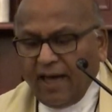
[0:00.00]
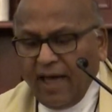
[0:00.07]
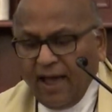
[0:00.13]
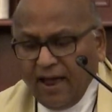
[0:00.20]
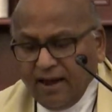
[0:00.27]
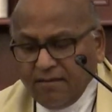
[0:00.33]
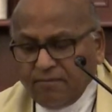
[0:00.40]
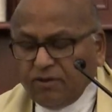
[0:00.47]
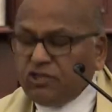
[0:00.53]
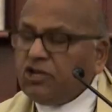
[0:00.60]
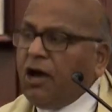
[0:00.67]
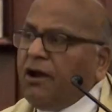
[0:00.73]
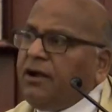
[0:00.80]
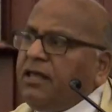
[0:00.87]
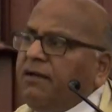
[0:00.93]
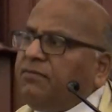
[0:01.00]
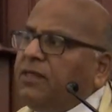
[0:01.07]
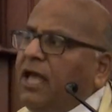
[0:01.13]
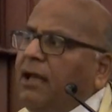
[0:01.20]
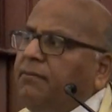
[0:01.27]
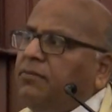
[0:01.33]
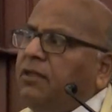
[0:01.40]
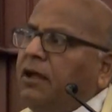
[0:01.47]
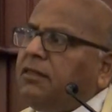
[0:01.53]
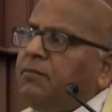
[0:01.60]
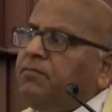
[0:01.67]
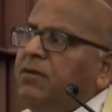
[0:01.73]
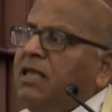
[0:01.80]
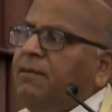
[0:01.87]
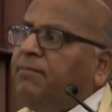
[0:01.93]
And majority of them are
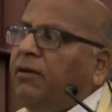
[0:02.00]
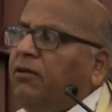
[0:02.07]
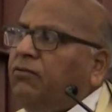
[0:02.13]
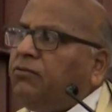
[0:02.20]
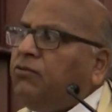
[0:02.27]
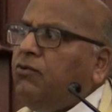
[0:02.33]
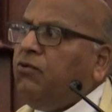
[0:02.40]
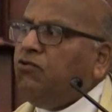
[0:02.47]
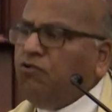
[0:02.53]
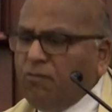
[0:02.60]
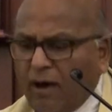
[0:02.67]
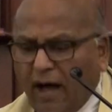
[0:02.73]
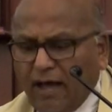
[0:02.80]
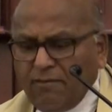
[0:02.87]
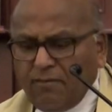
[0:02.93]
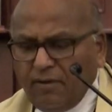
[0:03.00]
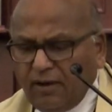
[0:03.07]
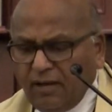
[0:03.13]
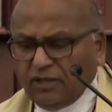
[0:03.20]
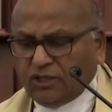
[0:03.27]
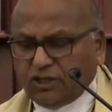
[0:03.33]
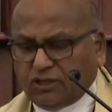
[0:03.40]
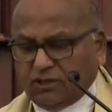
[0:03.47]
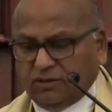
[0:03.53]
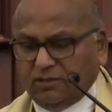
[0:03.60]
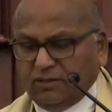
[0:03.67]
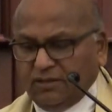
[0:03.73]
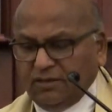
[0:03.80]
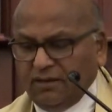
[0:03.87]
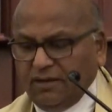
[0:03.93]
the people to whom I
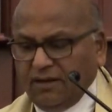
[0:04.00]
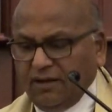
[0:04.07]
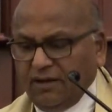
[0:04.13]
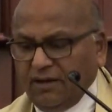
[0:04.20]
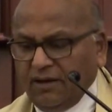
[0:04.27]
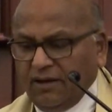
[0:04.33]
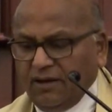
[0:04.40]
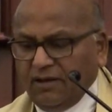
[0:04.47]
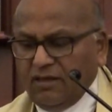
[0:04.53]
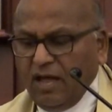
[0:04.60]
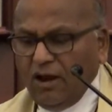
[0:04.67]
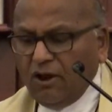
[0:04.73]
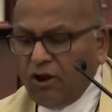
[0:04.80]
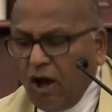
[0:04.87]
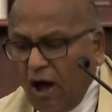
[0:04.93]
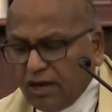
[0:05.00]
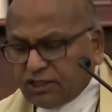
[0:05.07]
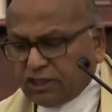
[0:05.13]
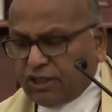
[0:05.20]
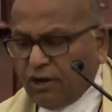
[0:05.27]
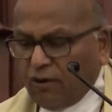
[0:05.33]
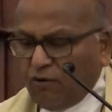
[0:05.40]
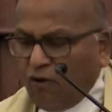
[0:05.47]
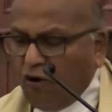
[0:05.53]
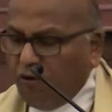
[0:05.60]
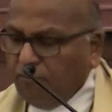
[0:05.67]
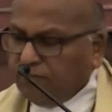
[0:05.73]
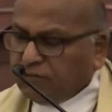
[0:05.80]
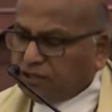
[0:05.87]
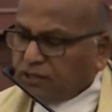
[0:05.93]
ministered. They lost their
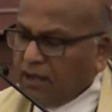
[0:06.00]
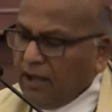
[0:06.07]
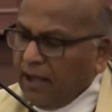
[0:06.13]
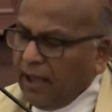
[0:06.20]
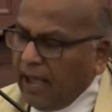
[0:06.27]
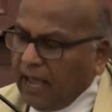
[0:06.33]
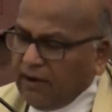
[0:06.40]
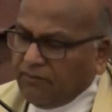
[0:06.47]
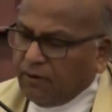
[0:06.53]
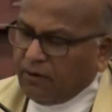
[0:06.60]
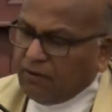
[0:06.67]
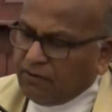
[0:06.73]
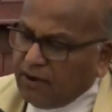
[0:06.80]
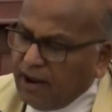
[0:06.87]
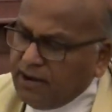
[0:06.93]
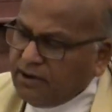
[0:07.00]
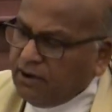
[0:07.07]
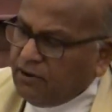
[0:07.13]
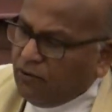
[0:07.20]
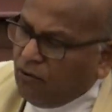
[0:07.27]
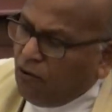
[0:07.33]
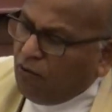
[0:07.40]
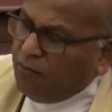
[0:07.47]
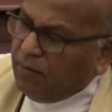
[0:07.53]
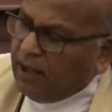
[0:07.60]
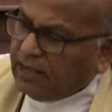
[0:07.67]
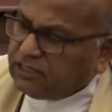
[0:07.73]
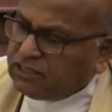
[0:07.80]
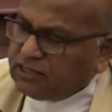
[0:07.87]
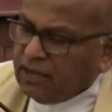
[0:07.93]
homes and were rendered
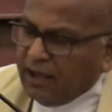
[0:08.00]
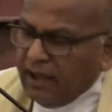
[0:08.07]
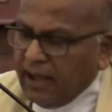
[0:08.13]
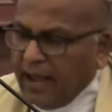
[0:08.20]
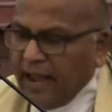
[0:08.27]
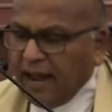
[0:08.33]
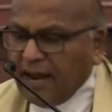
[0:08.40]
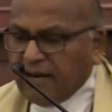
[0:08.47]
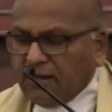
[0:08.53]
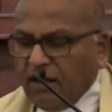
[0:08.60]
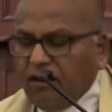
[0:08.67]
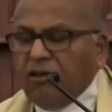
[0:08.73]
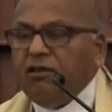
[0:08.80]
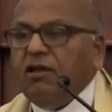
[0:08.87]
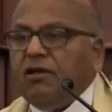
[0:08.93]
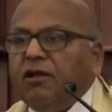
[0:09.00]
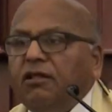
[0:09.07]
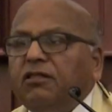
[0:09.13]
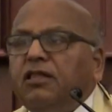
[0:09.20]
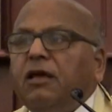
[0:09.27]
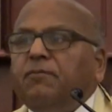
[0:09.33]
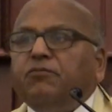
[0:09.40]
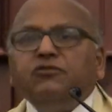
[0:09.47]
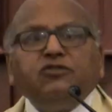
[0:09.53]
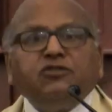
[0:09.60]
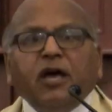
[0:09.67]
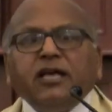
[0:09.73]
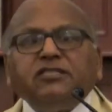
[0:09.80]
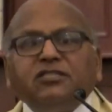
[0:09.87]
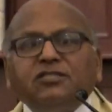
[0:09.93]
homeless, and the little they
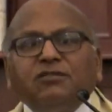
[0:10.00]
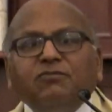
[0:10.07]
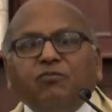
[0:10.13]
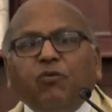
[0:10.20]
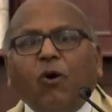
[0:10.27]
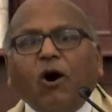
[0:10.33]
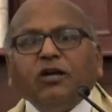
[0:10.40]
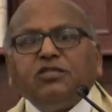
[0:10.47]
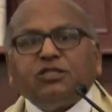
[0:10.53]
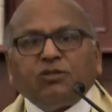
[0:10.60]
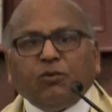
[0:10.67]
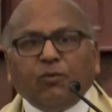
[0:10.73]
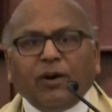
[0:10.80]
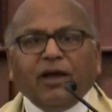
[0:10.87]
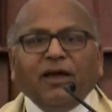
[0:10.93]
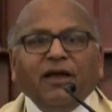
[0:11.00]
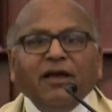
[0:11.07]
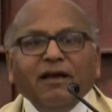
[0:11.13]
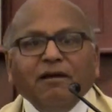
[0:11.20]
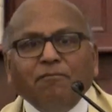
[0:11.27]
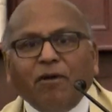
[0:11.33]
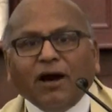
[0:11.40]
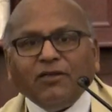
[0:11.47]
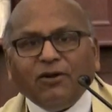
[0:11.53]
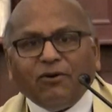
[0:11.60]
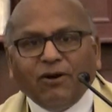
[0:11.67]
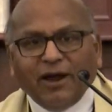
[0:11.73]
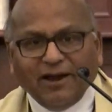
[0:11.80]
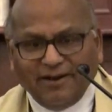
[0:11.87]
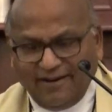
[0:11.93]
possessed washed away by the
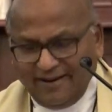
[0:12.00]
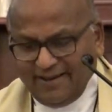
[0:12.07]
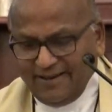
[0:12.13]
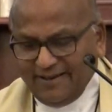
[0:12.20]
rain.